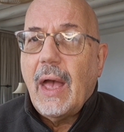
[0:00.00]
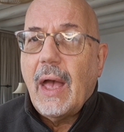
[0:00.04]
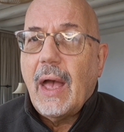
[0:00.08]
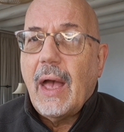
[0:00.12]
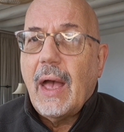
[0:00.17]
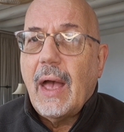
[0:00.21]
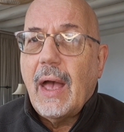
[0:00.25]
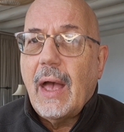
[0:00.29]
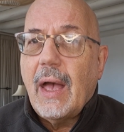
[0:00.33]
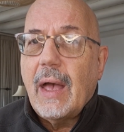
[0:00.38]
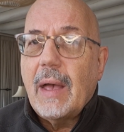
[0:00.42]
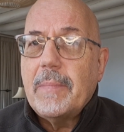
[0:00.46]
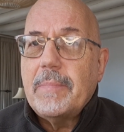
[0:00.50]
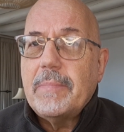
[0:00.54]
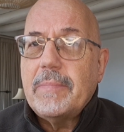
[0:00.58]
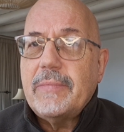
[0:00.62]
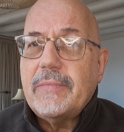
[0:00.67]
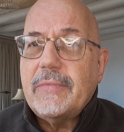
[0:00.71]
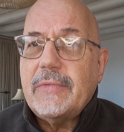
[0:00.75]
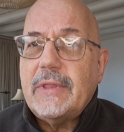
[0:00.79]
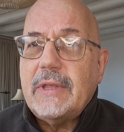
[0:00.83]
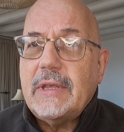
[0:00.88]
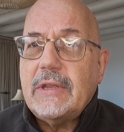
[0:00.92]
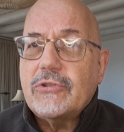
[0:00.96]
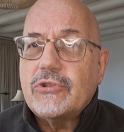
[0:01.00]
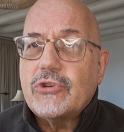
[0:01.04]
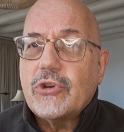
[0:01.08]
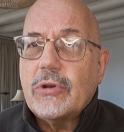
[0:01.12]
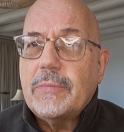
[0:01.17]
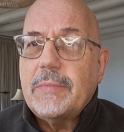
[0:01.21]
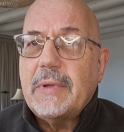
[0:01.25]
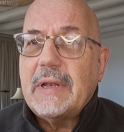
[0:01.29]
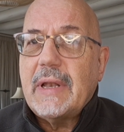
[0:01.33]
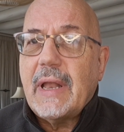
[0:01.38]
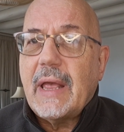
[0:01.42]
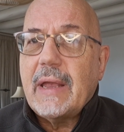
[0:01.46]
the
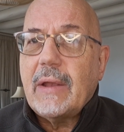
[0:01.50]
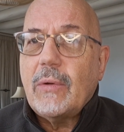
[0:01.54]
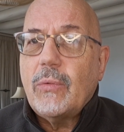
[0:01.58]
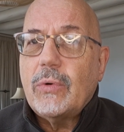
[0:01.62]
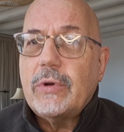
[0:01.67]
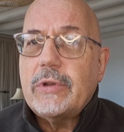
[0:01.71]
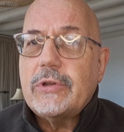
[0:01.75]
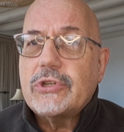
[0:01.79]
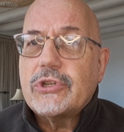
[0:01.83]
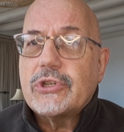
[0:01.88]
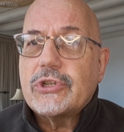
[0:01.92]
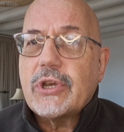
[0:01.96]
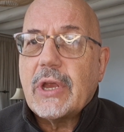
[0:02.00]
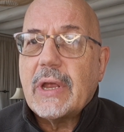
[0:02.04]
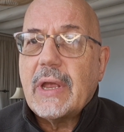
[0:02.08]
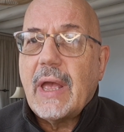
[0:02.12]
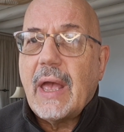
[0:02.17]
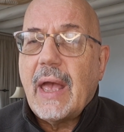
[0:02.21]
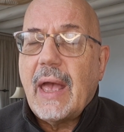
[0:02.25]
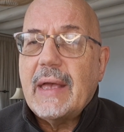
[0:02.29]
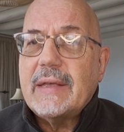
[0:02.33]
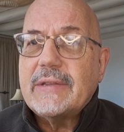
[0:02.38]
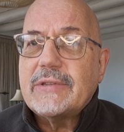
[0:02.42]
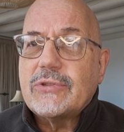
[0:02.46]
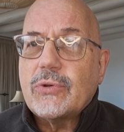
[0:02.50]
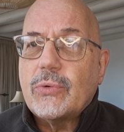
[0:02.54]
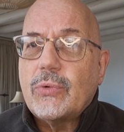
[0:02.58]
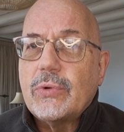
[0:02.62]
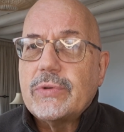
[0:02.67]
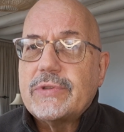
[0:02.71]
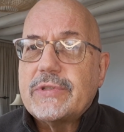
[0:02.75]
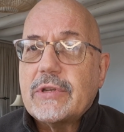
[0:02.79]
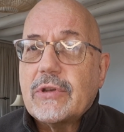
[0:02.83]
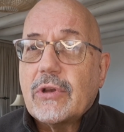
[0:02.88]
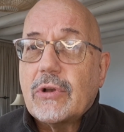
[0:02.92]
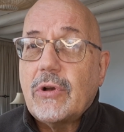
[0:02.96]
German language has
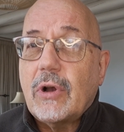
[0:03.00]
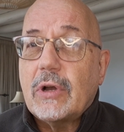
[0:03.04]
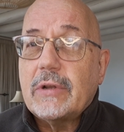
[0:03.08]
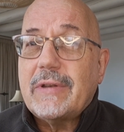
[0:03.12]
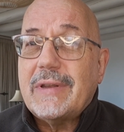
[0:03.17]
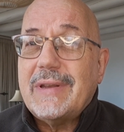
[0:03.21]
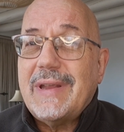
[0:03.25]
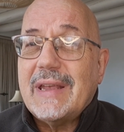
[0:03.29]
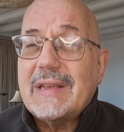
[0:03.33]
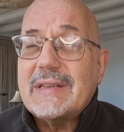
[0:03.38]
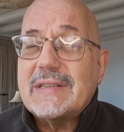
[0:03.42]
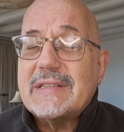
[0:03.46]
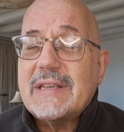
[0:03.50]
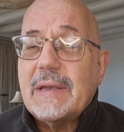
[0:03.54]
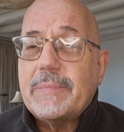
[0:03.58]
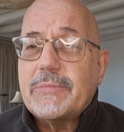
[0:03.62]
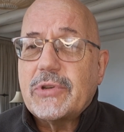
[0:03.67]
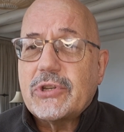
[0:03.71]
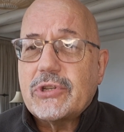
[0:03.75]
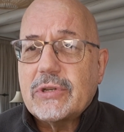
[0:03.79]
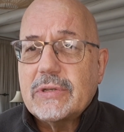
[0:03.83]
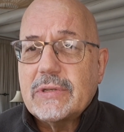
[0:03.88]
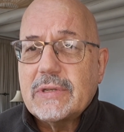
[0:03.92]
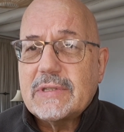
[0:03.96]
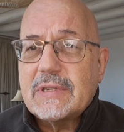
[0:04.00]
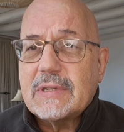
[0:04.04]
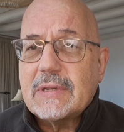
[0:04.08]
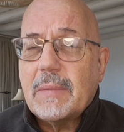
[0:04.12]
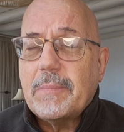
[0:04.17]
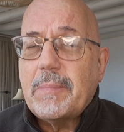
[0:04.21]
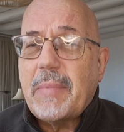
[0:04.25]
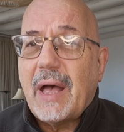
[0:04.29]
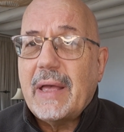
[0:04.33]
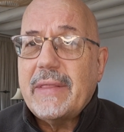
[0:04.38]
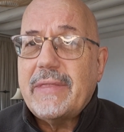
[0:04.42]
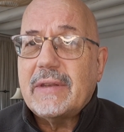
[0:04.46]
also got exceptions
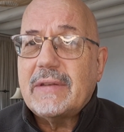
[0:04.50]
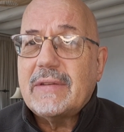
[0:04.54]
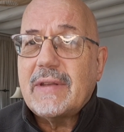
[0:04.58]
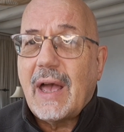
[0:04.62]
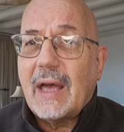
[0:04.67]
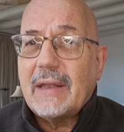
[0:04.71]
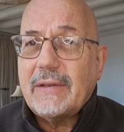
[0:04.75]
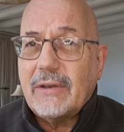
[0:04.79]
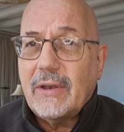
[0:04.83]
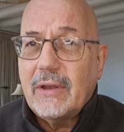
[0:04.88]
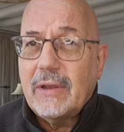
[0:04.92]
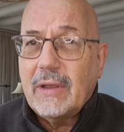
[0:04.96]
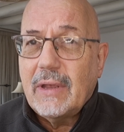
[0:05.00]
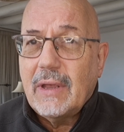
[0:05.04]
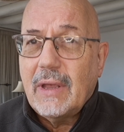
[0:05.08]
by the ton.